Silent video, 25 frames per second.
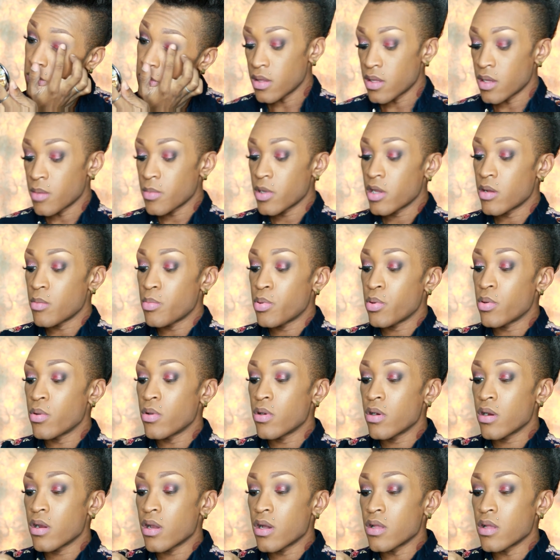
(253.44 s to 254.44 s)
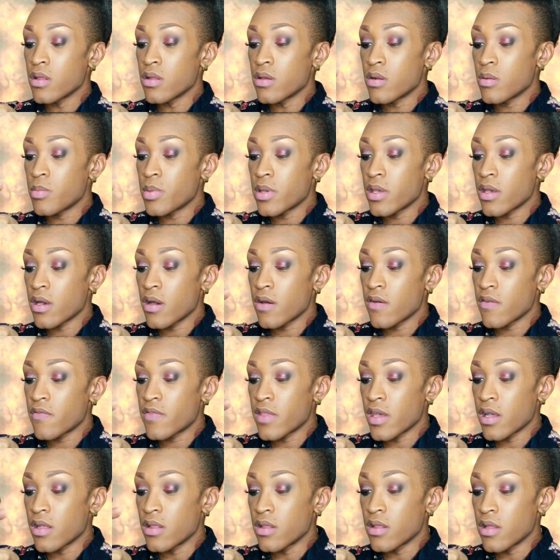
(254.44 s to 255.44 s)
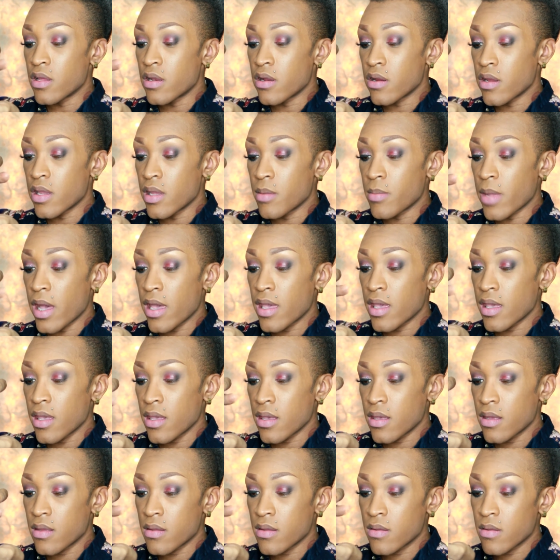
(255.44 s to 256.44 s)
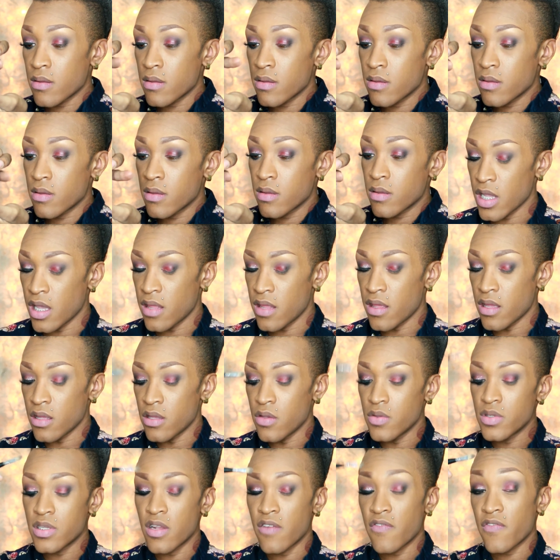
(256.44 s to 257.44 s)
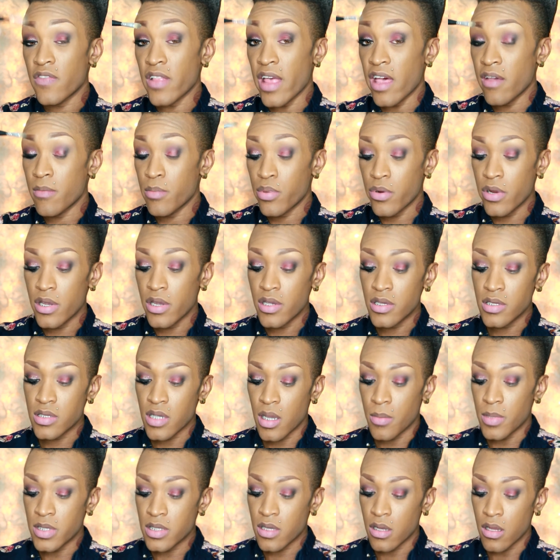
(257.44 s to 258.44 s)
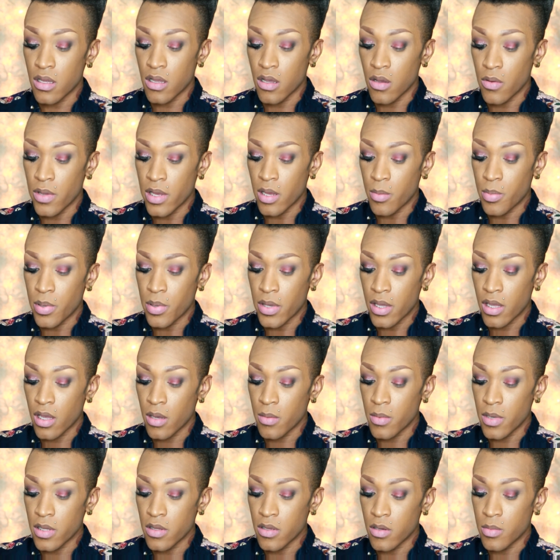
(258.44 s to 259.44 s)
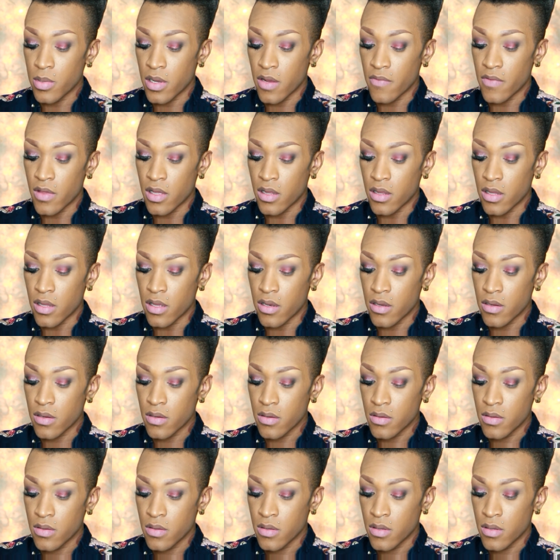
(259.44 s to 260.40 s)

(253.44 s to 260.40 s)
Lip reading: Then I'm going to pour a little bit of the glitter in my hand. And then using a flat brush, I'm just going to go in and pick up a little bit of the glitter